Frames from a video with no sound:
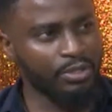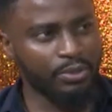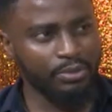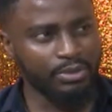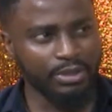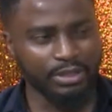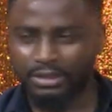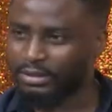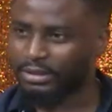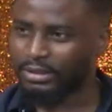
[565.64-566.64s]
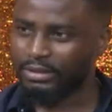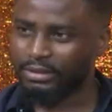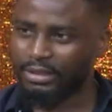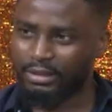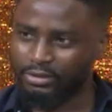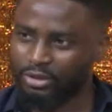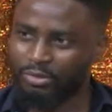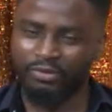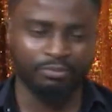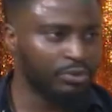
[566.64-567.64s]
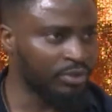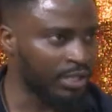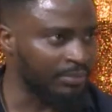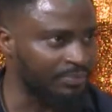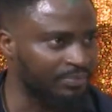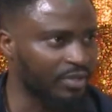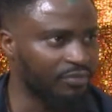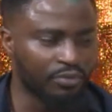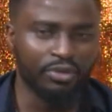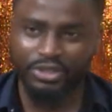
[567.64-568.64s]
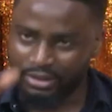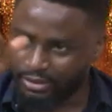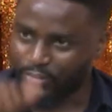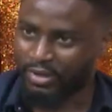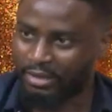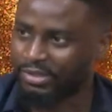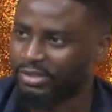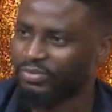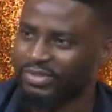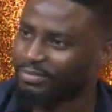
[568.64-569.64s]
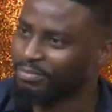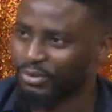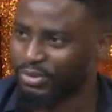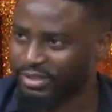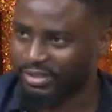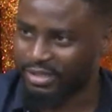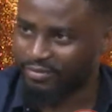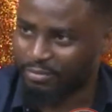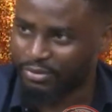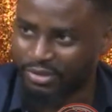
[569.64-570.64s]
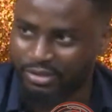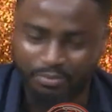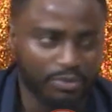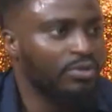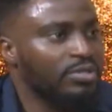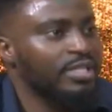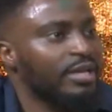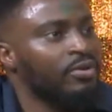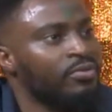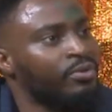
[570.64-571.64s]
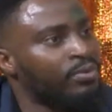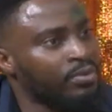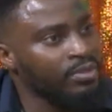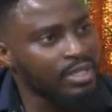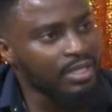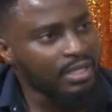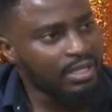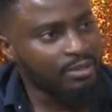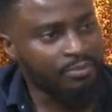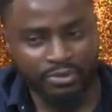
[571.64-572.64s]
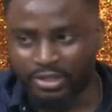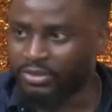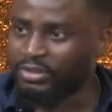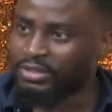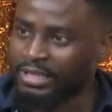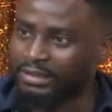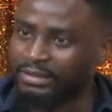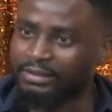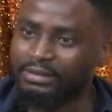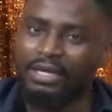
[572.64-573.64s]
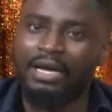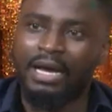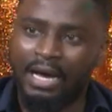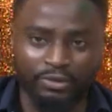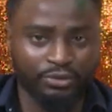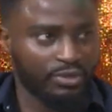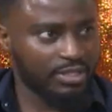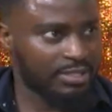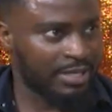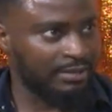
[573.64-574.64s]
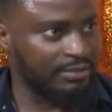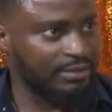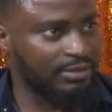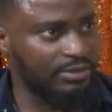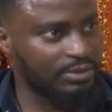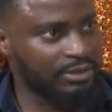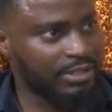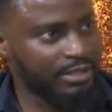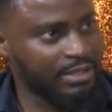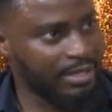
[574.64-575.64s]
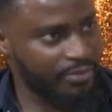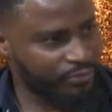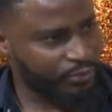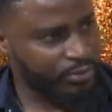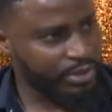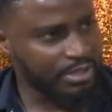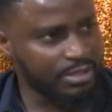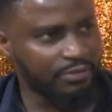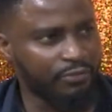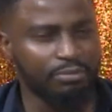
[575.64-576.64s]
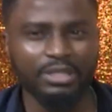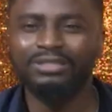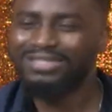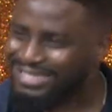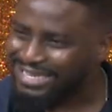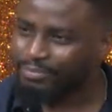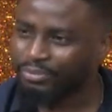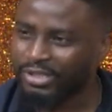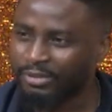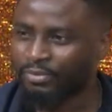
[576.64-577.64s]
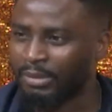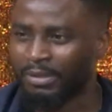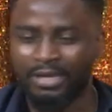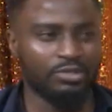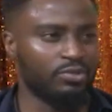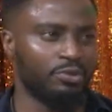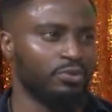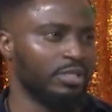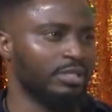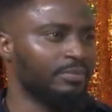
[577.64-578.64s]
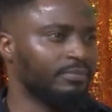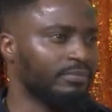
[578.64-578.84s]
In the job of a builder, if you rush it, it collapses. We've seen several buildings, because they're not thorough in the process, understanding how should they stand, understanding that thoroughness. For me, the same principle applies to music